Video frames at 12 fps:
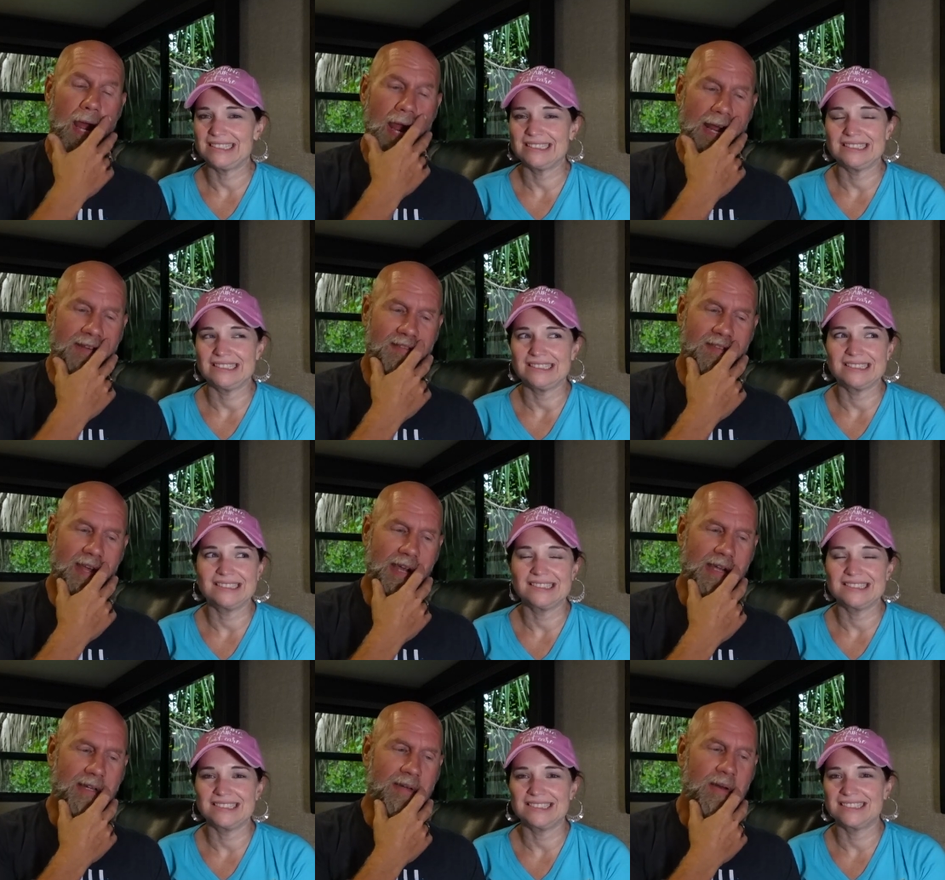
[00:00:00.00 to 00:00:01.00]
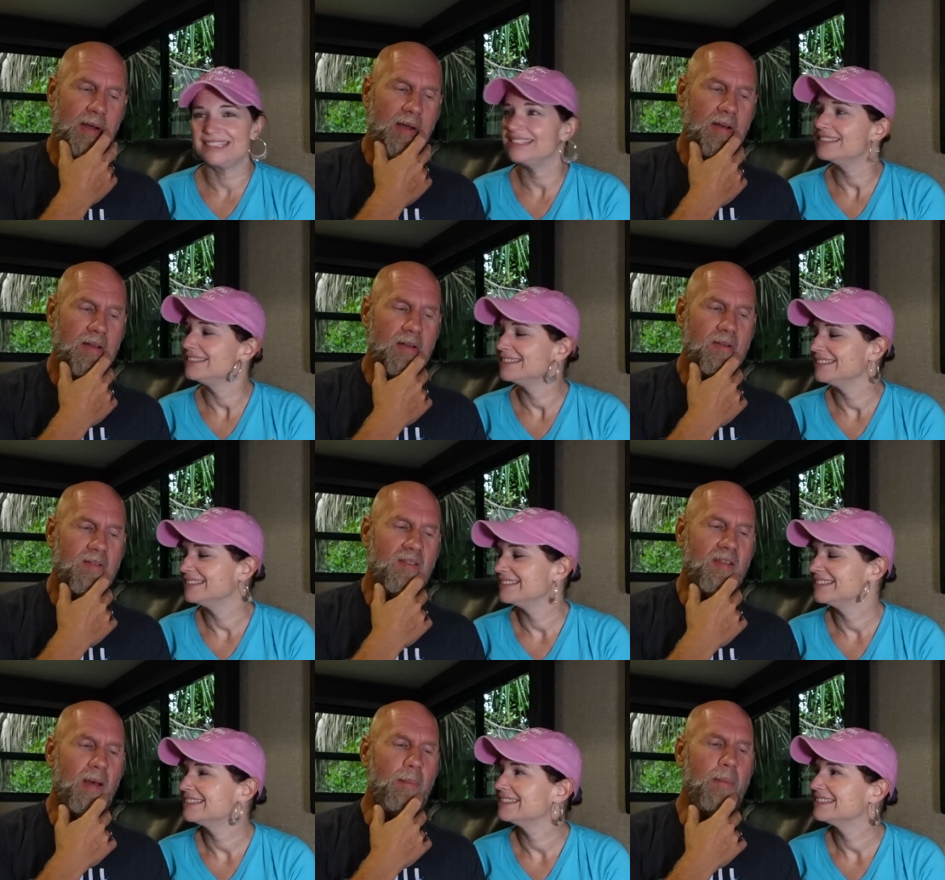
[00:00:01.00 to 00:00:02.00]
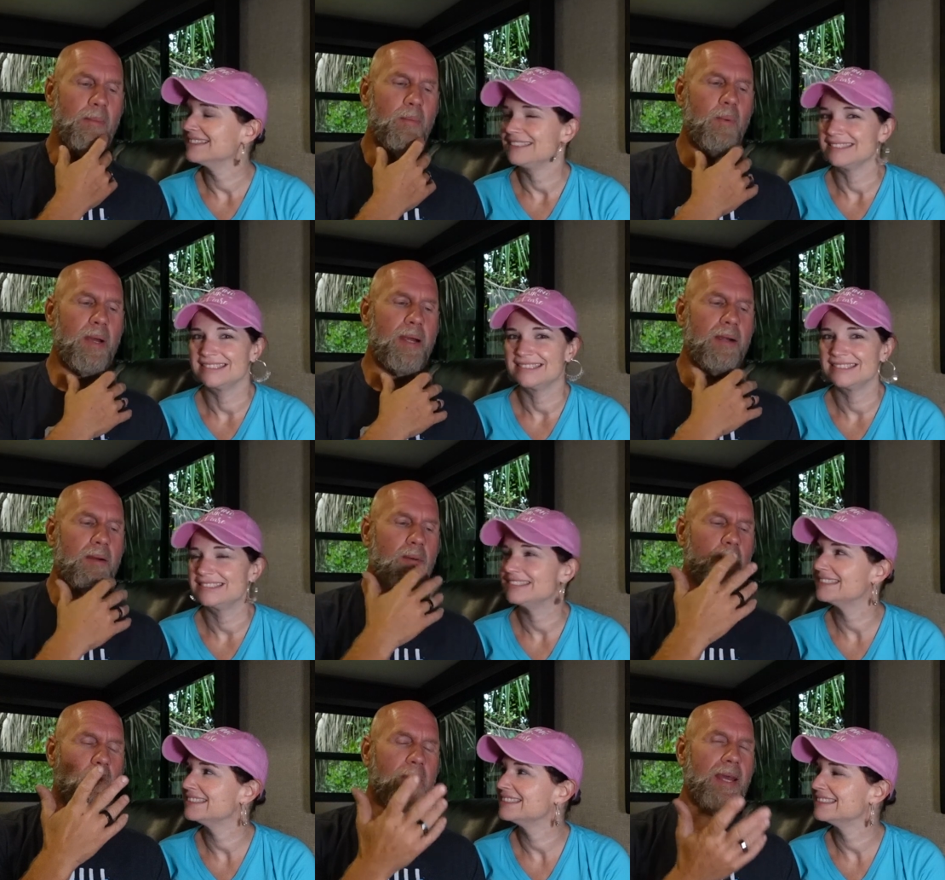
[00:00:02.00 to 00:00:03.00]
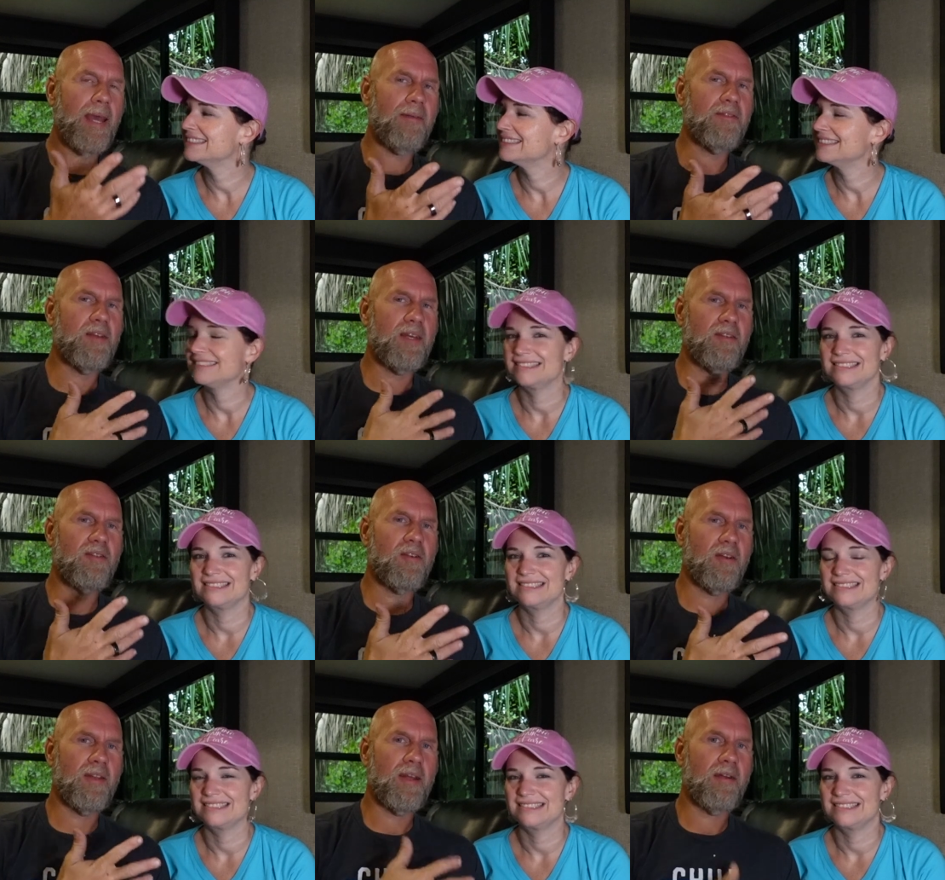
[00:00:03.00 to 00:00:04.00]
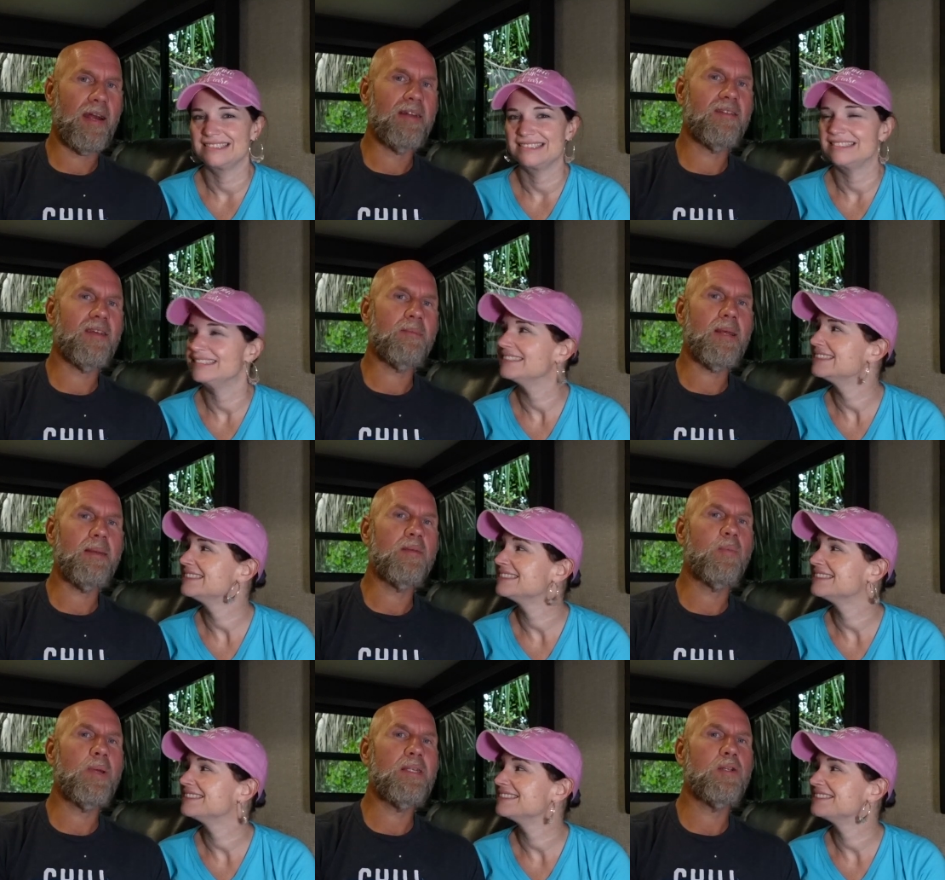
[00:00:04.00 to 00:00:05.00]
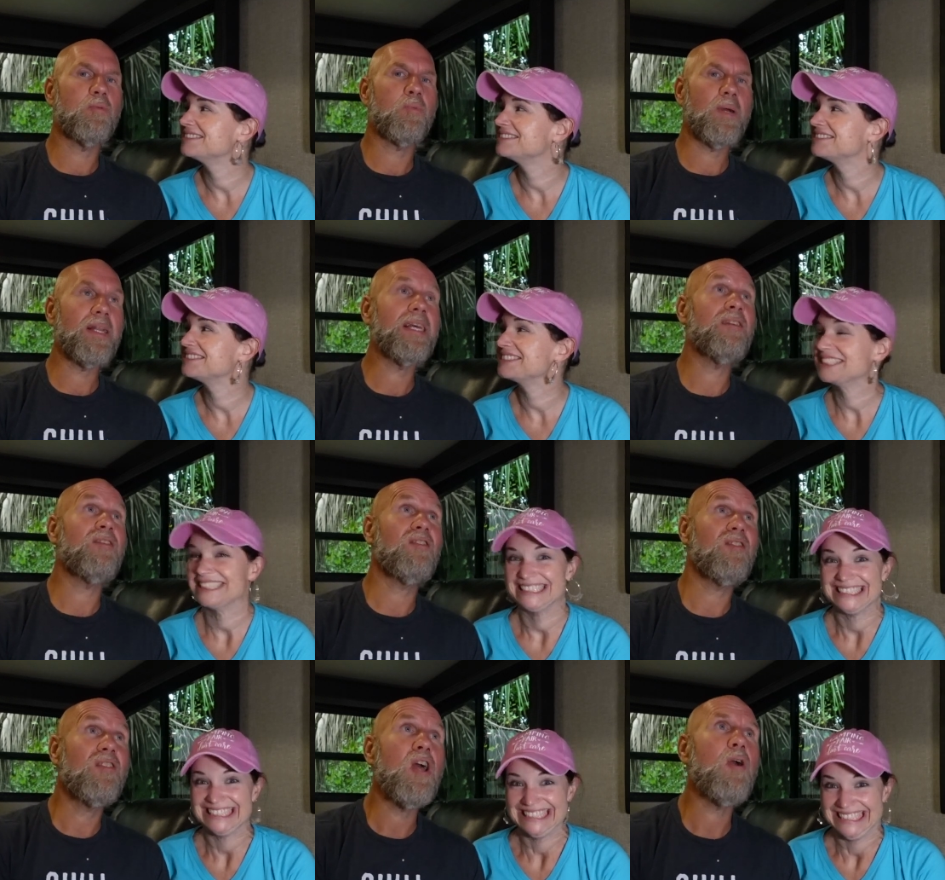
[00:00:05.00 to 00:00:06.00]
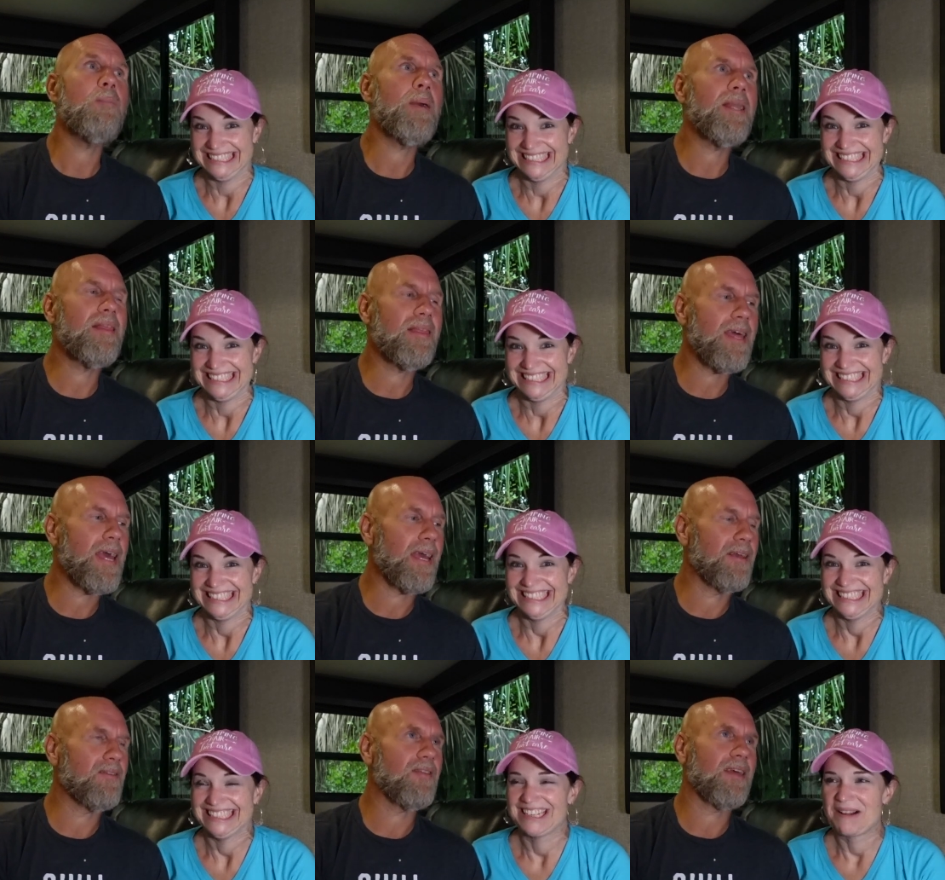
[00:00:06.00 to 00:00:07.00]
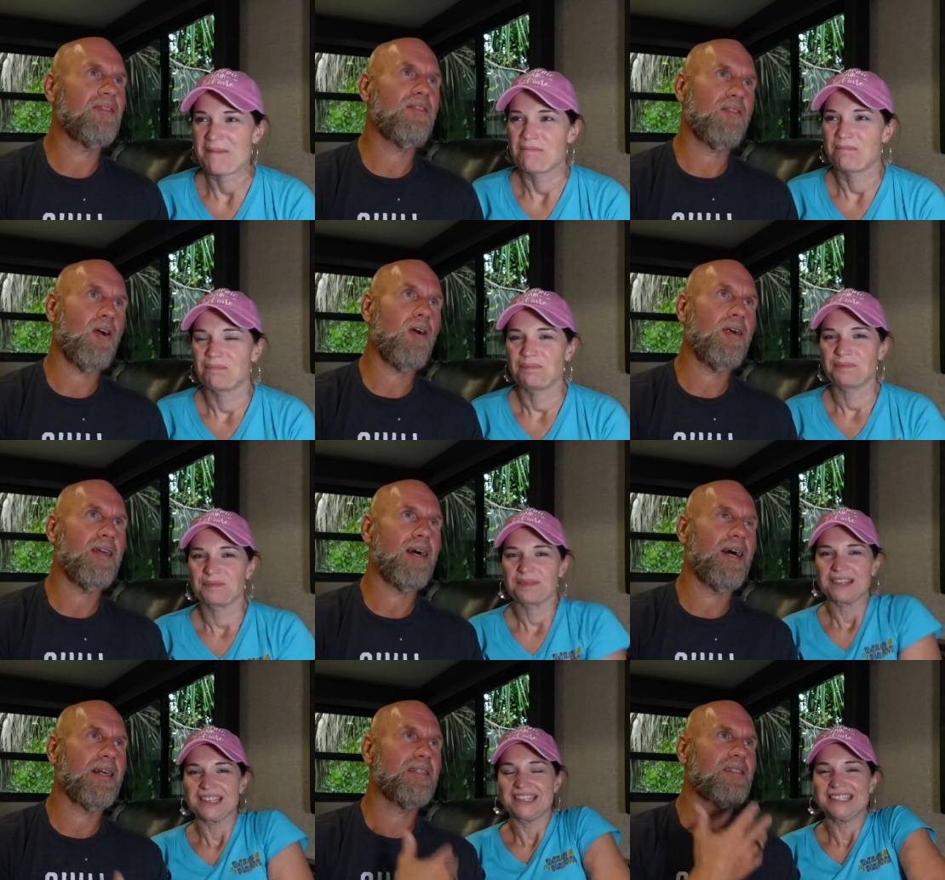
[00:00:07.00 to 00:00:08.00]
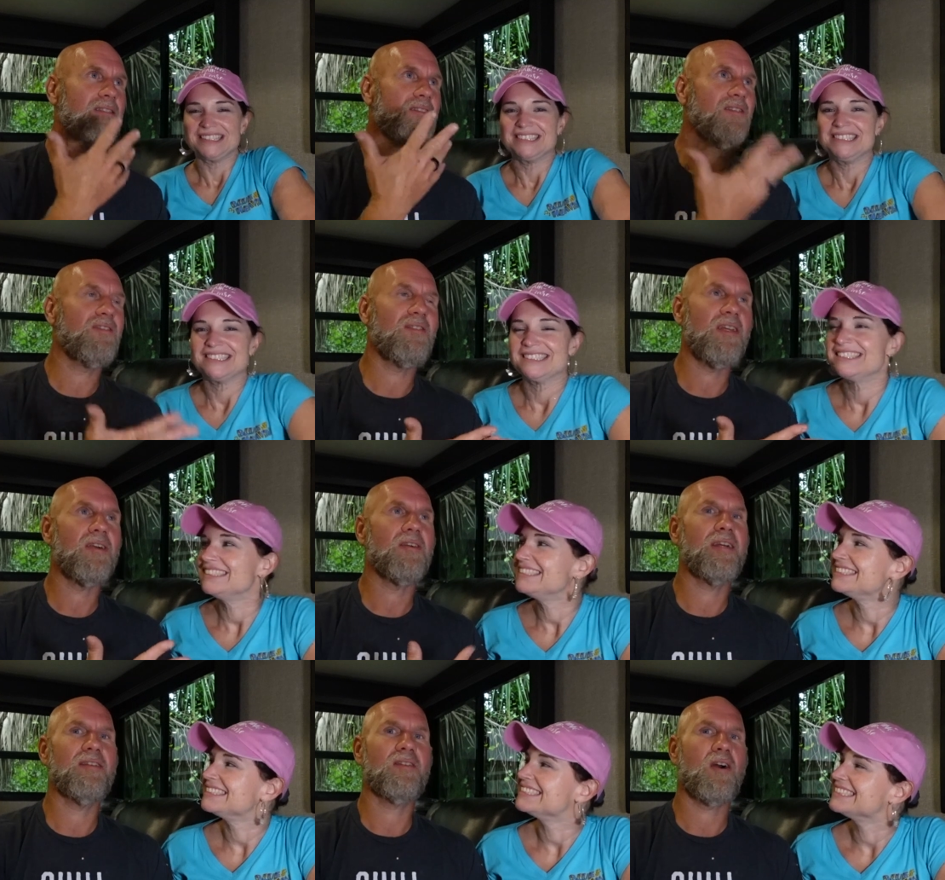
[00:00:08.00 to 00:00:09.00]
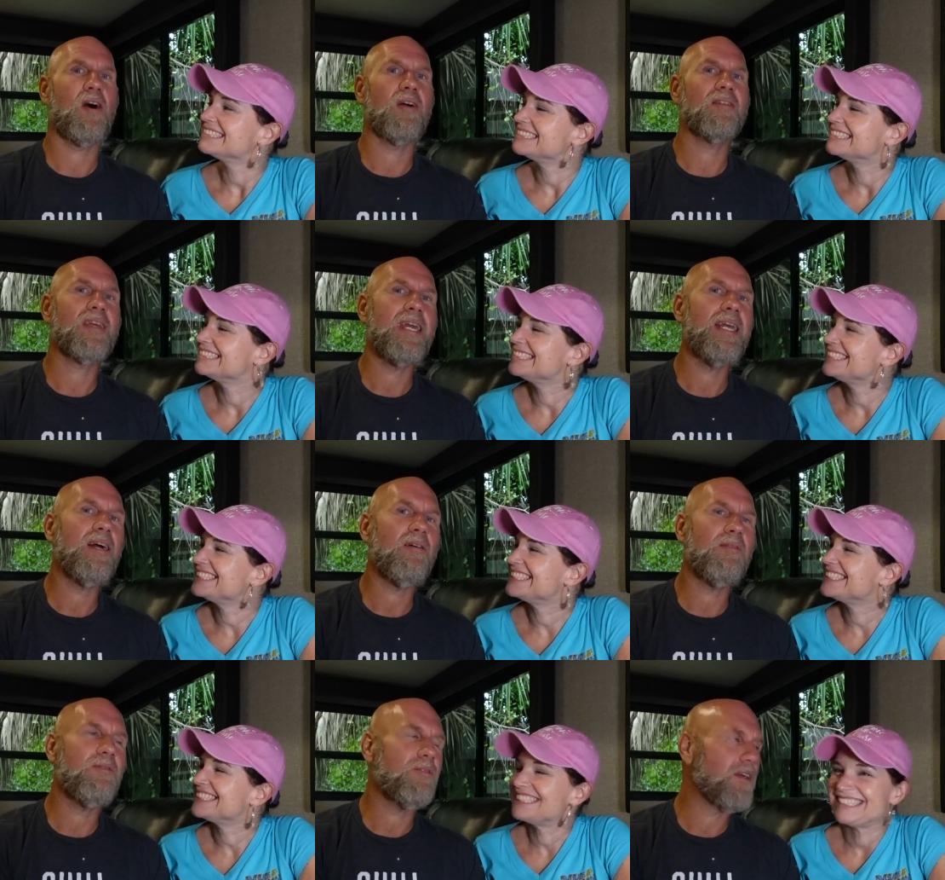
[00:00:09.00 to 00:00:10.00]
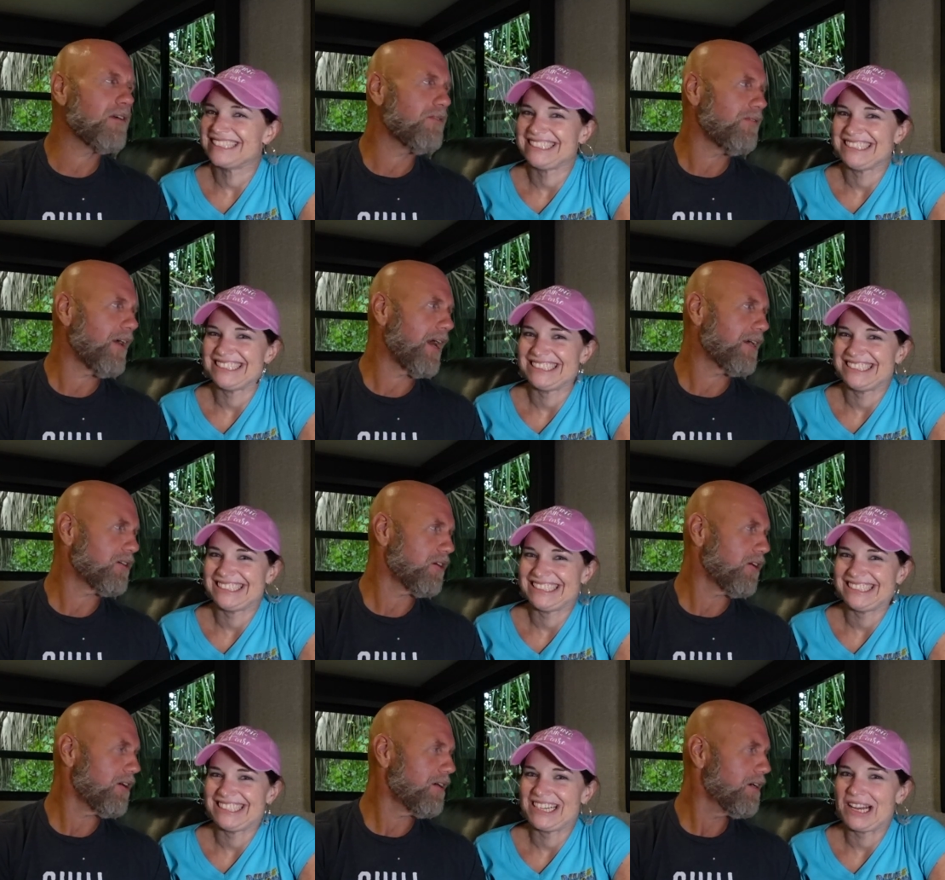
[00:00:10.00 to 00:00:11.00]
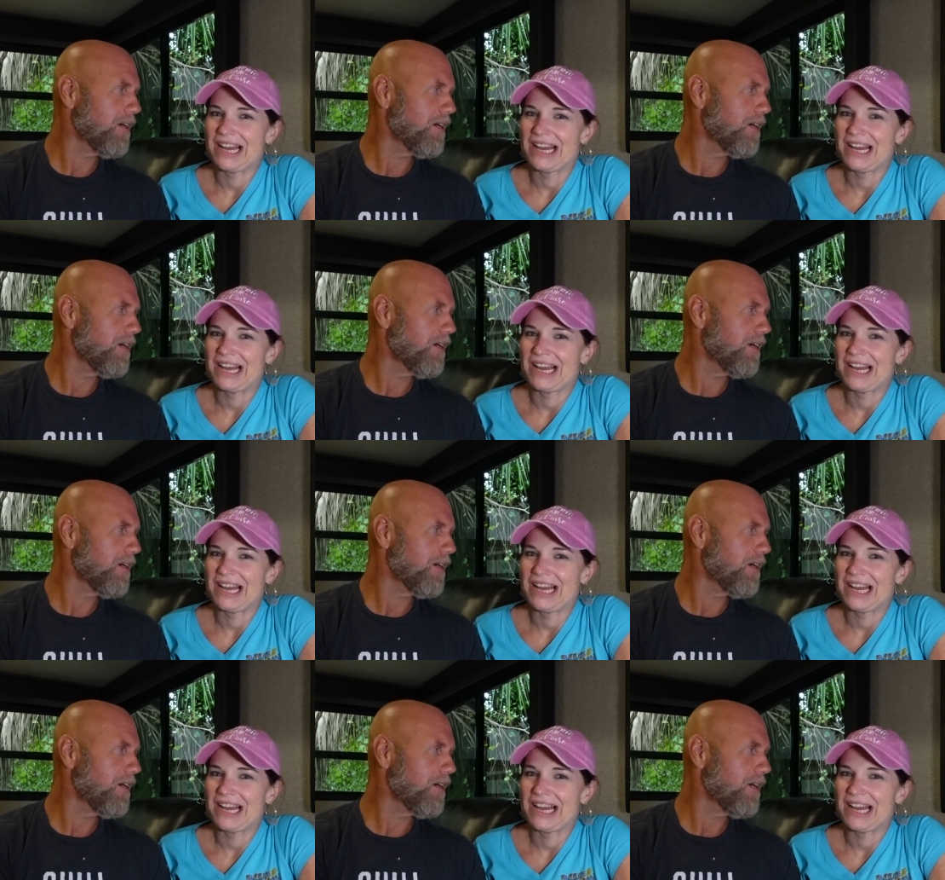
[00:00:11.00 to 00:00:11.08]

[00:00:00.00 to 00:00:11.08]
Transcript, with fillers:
Speaker 1: And second, somewhere we have to insert in there, and sometimes we do really stupid things, like start a series called Keto Fear Factor.